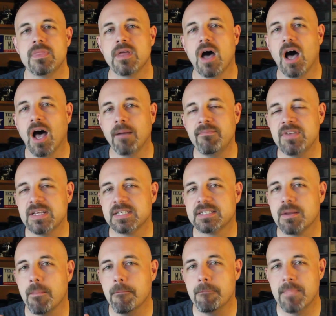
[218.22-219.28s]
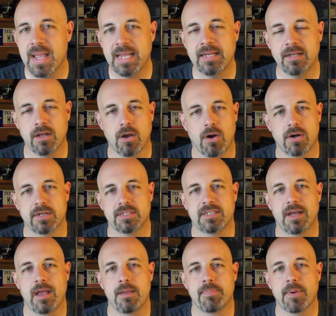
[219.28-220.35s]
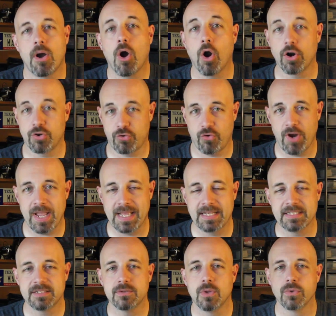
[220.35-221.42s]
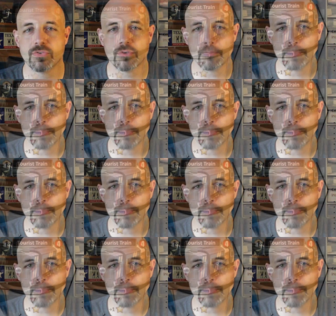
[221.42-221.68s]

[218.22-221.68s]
the obvious main card type are trains. Those are